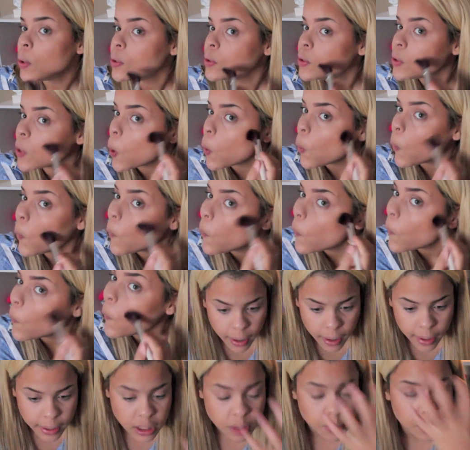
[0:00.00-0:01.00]
So
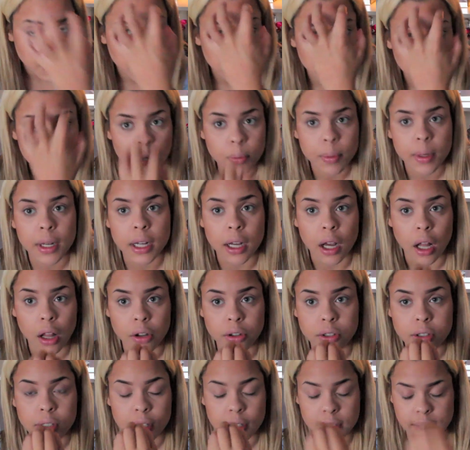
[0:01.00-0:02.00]
I like to bring a little bit of
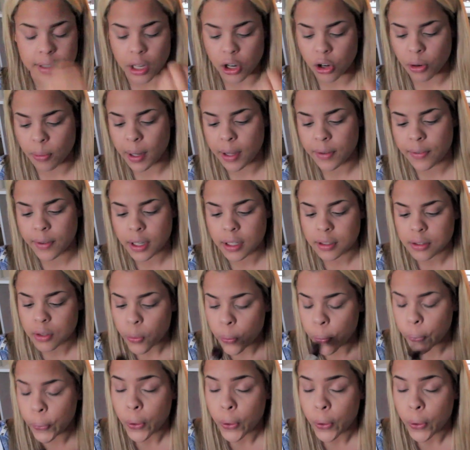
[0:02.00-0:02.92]
color to the center of my face.